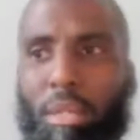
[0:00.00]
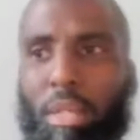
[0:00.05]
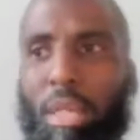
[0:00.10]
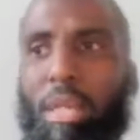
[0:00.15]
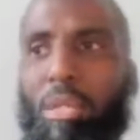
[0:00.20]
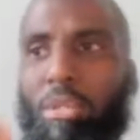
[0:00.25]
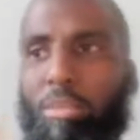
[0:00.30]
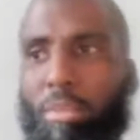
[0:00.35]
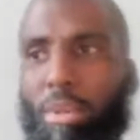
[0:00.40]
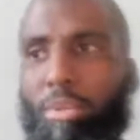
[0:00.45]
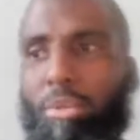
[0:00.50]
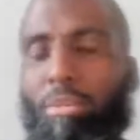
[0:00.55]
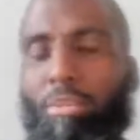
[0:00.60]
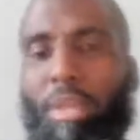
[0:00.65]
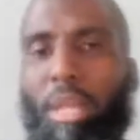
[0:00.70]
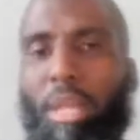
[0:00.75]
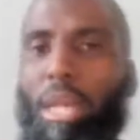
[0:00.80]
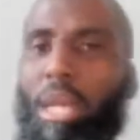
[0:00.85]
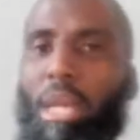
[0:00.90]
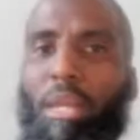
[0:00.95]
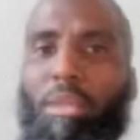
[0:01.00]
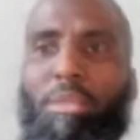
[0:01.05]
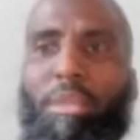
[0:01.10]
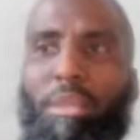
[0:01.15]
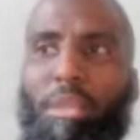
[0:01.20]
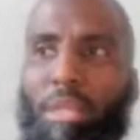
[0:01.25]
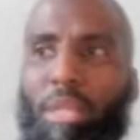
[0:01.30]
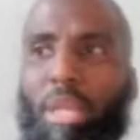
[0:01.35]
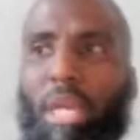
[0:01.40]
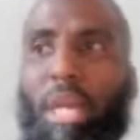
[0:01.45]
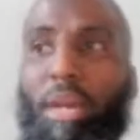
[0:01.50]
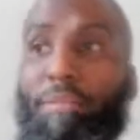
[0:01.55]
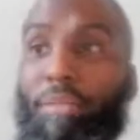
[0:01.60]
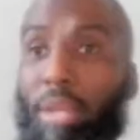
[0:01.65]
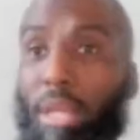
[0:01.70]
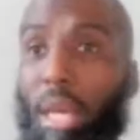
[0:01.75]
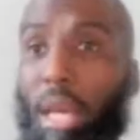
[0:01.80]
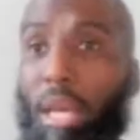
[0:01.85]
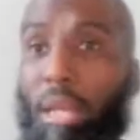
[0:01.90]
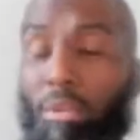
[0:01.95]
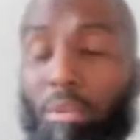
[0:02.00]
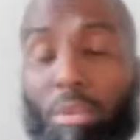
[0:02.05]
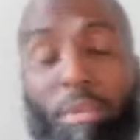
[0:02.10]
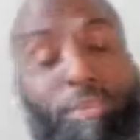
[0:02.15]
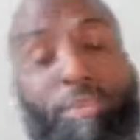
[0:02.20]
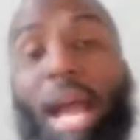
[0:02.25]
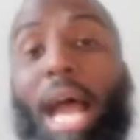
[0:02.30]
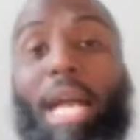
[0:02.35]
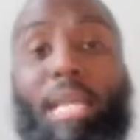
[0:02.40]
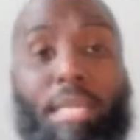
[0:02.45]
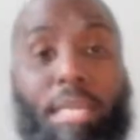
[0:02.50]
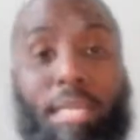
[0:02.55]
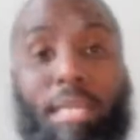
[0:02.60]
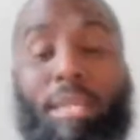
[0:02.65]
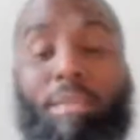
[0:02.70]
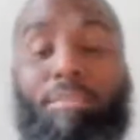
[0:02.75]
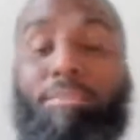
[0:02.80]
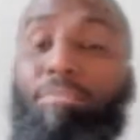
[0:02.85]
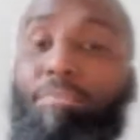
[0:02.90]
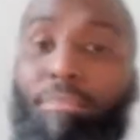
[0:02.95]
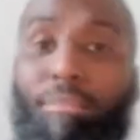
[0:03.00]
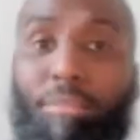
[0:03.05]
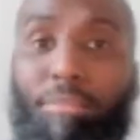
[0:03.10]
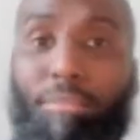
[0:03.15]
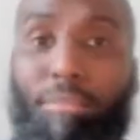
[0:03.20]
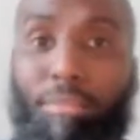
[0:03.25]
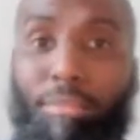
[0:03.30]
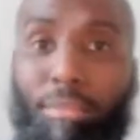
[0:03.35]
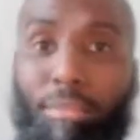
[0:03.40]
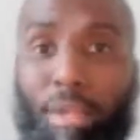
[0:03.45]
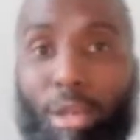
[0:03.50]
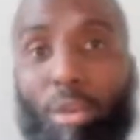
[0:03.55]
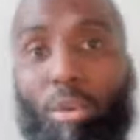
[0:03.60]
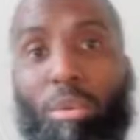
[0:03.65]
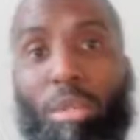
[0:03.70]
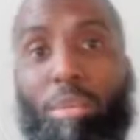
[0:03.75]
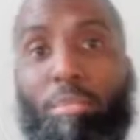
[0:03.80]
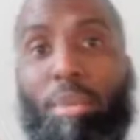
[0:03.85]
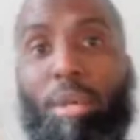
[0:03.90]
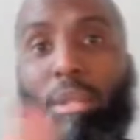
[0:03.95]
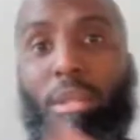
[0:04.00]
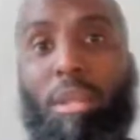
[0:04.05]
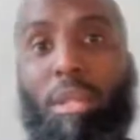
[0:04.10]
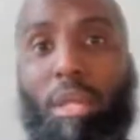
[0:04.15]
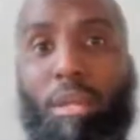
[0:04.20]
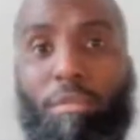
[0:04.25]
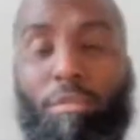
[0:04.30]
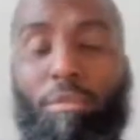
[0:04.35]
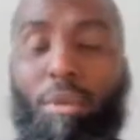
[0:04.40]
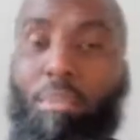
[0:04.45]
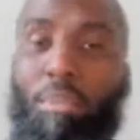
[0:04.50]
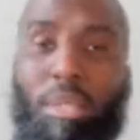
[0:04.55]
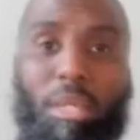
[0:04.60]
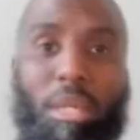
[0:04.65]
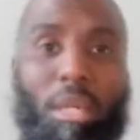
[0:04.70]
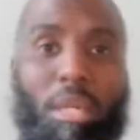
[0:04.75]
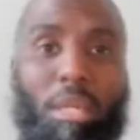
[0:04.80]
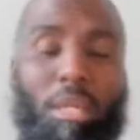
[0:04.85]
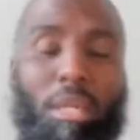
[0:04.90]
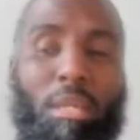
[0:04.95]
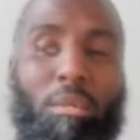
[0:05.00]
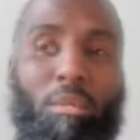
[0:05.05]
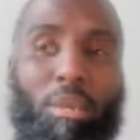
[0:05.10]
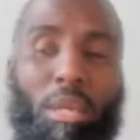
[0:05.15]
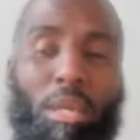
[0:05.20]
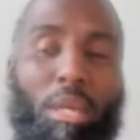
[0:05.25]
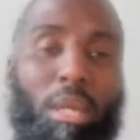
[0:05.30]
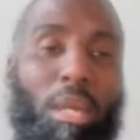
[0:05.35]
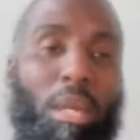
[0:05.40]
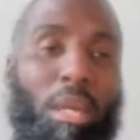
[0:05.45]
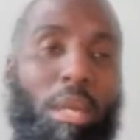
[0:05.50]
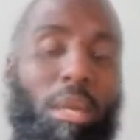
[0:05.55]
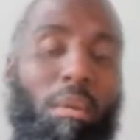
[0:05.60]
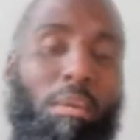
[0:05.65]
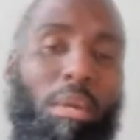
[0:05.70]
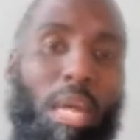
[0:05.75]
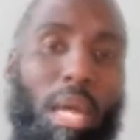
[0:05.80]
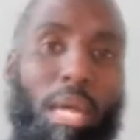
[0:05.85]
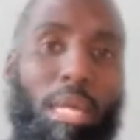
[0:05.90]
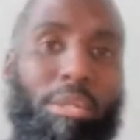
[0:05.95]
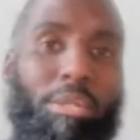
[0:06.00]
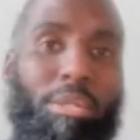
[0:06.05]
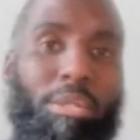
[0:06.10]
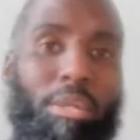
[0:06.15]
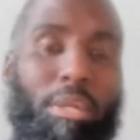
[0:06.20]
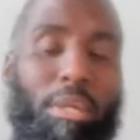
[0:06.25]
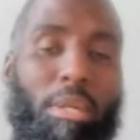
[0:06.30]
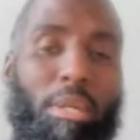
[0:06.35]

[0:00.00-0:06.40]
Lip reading: Next month will be the 8th. And then after that, we fast the holy month of Ramadan. And we ask